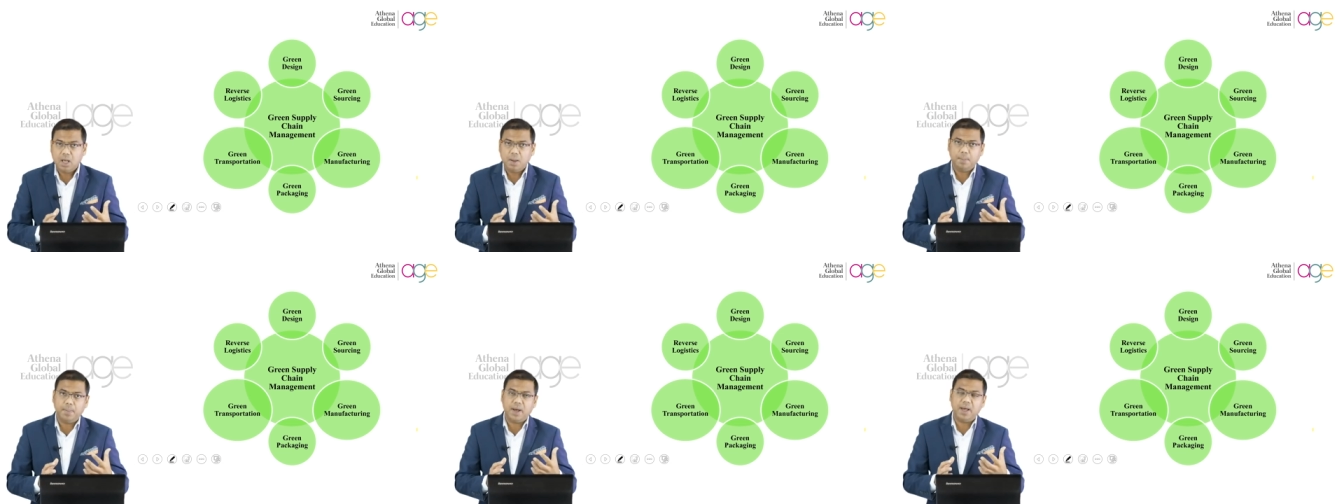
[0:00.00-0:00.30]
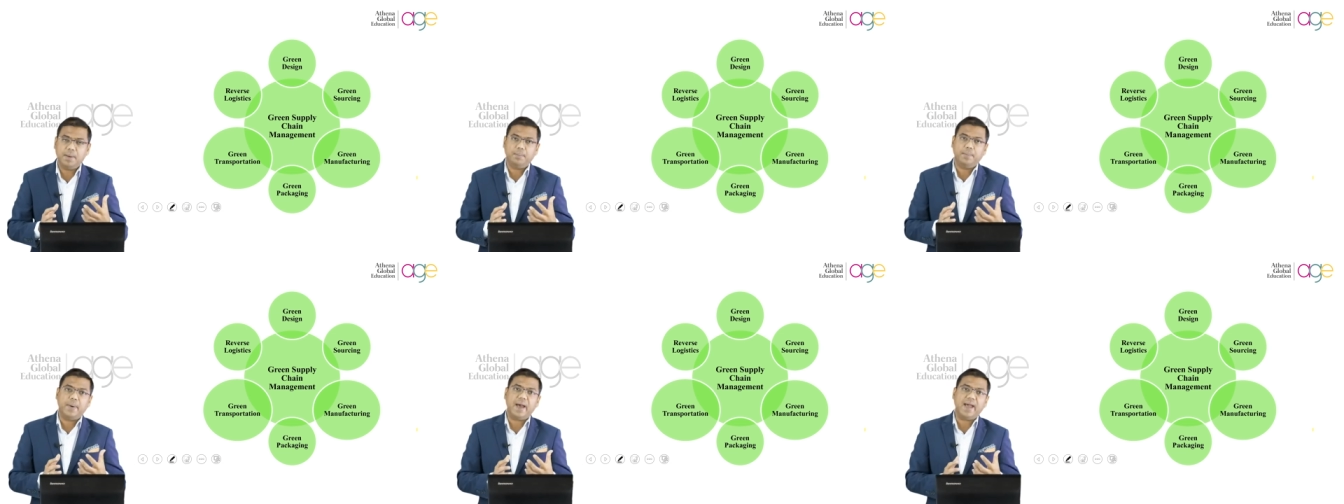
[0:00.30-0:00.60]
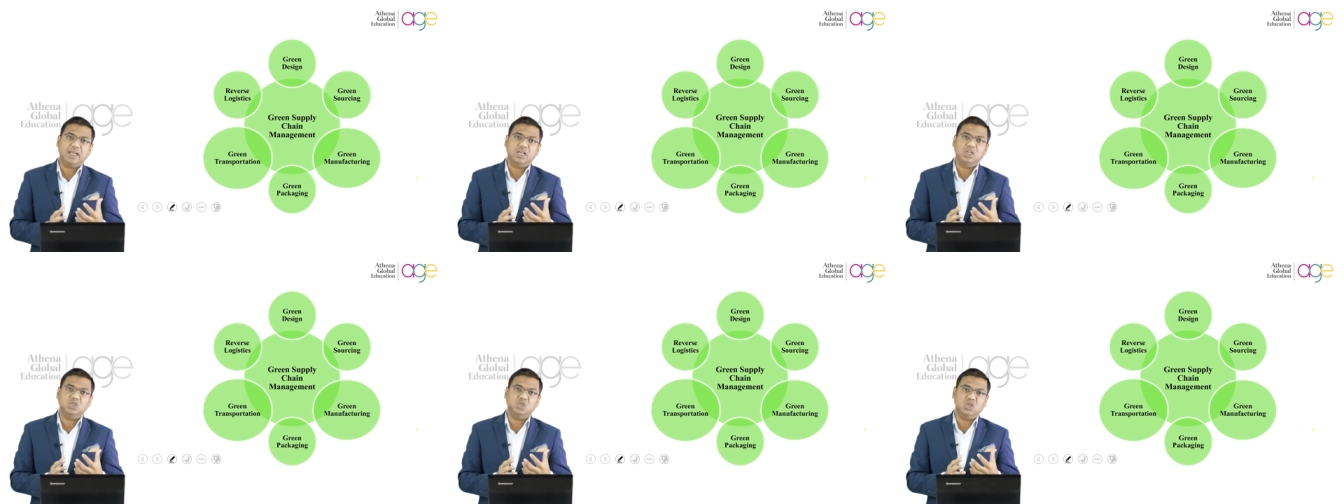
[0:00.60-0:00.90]
my
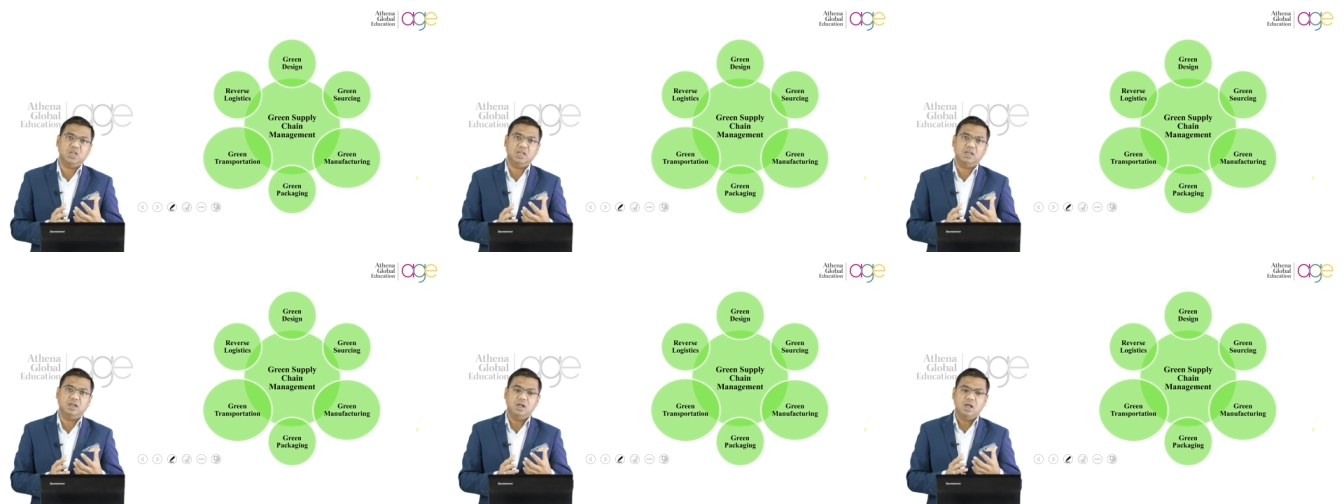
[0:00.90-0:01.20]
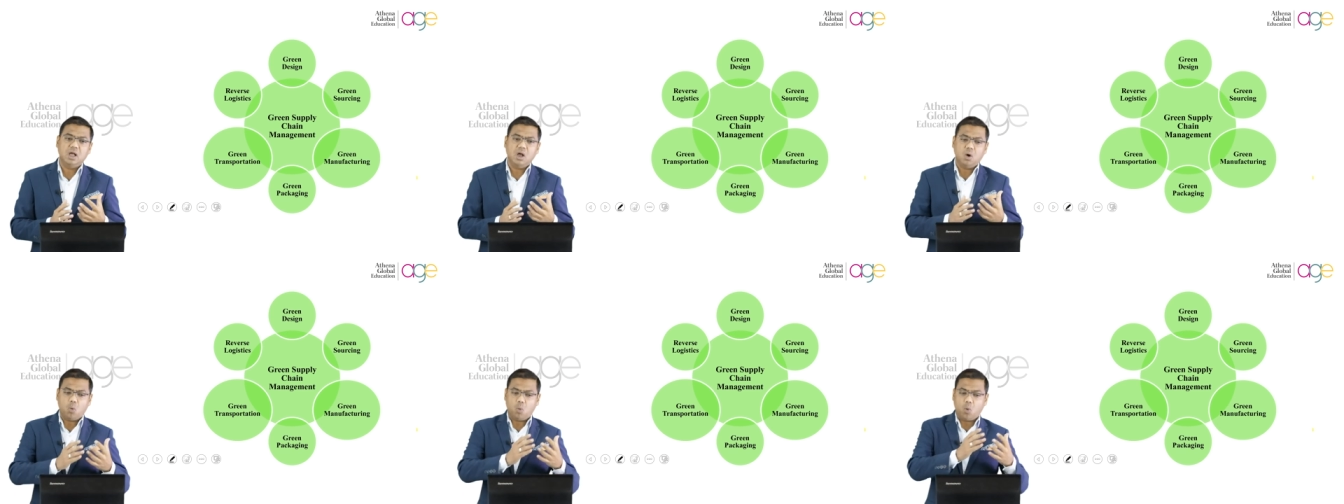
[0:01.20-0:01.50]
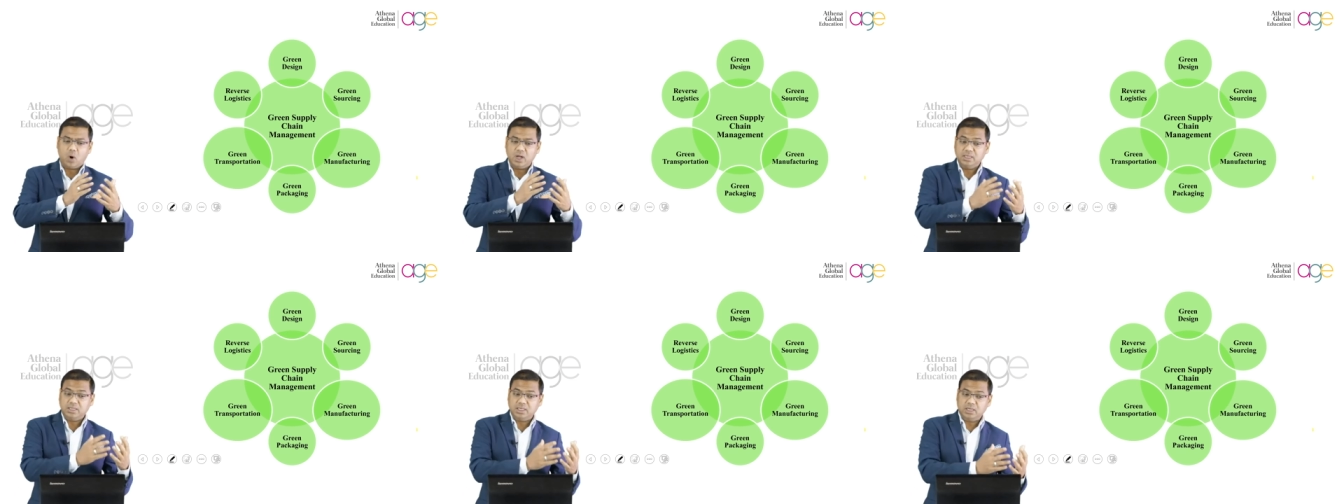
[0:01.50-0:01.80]
packaging?
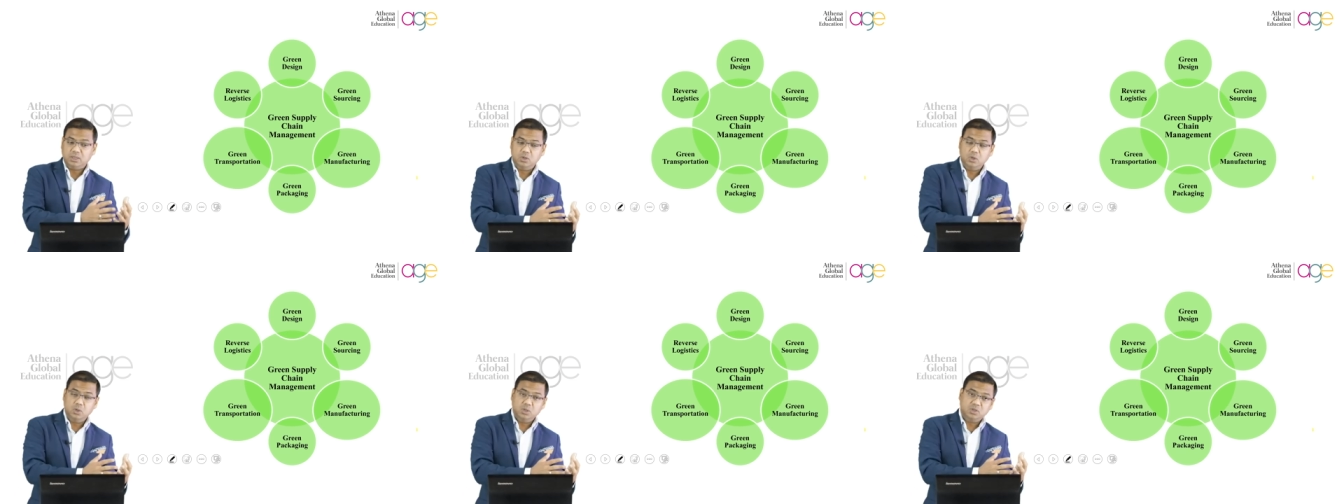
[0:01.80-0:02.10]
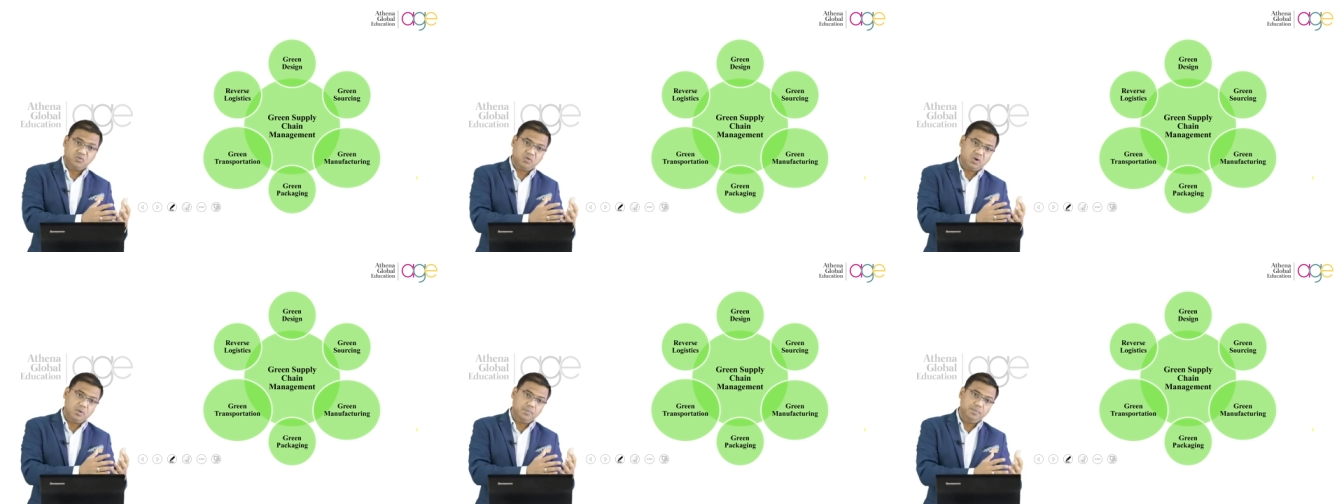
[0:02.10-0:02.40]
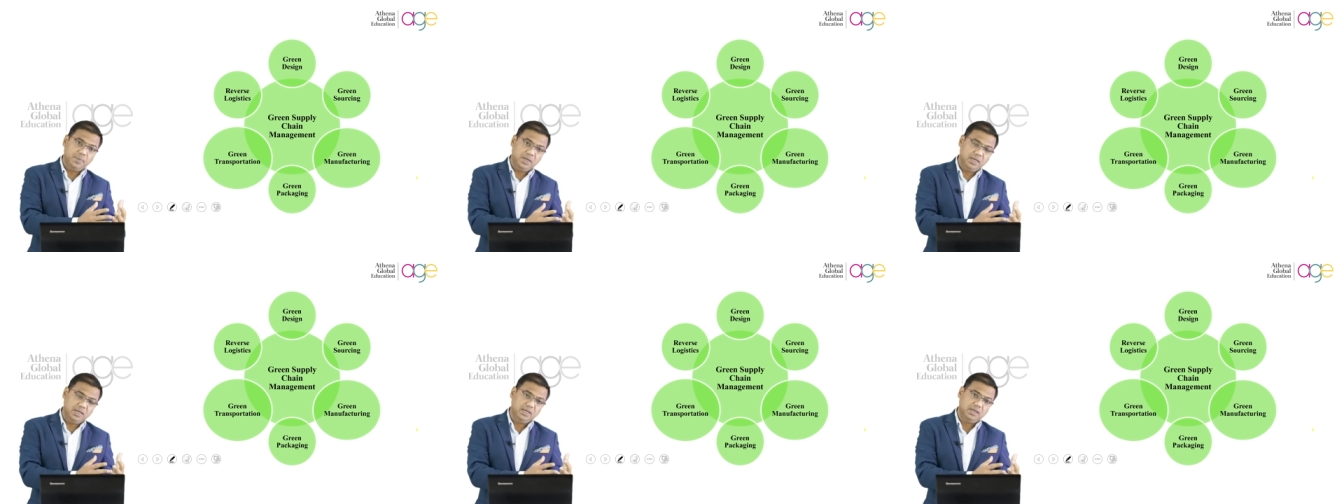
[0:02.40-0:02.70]
Once it goes
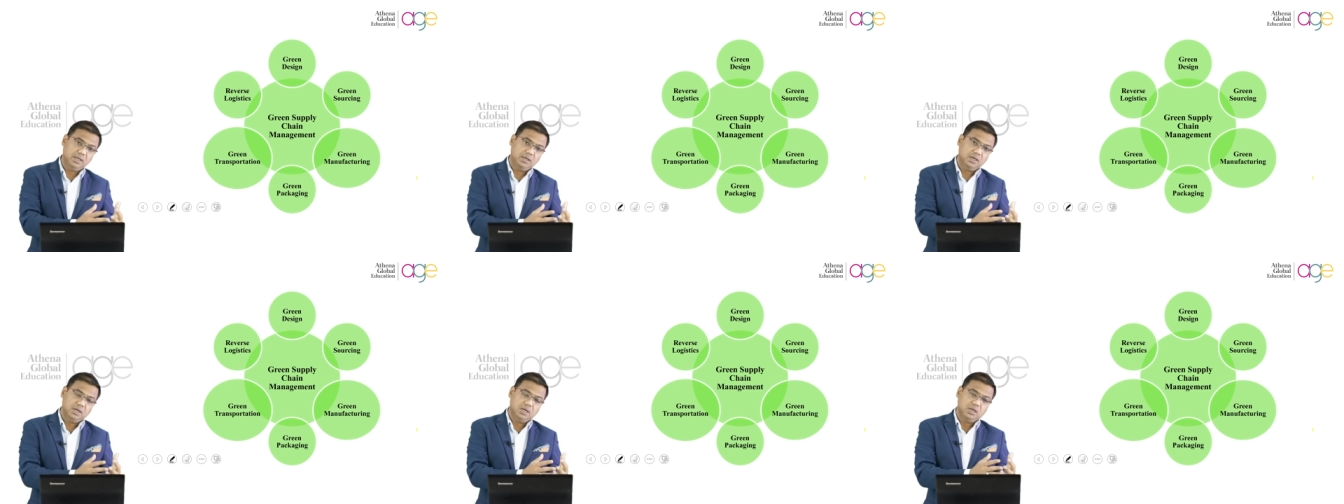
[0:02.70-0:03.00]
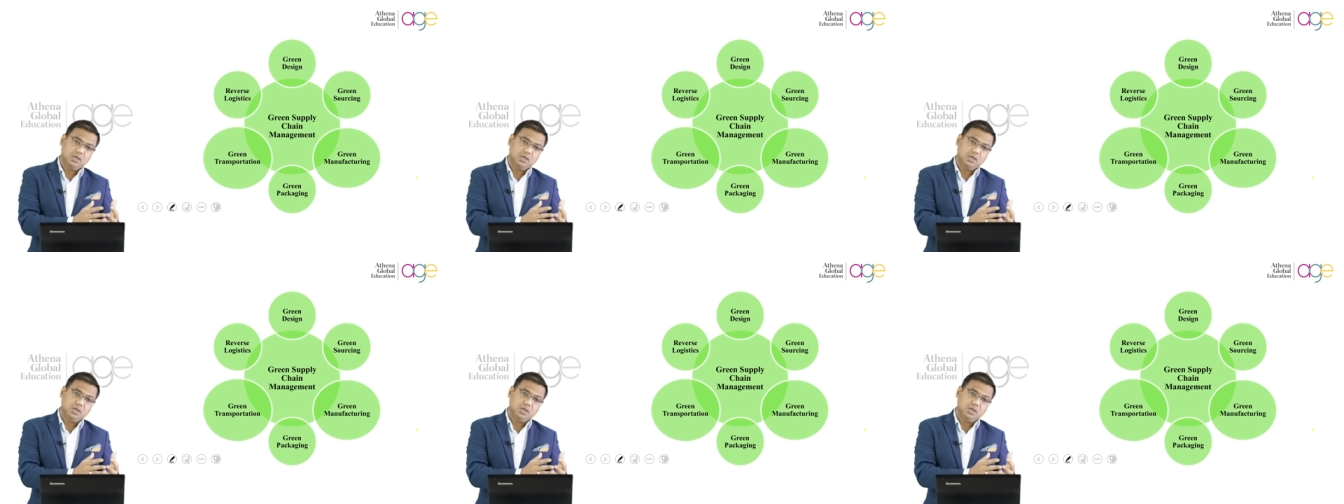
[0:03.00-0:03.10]
from me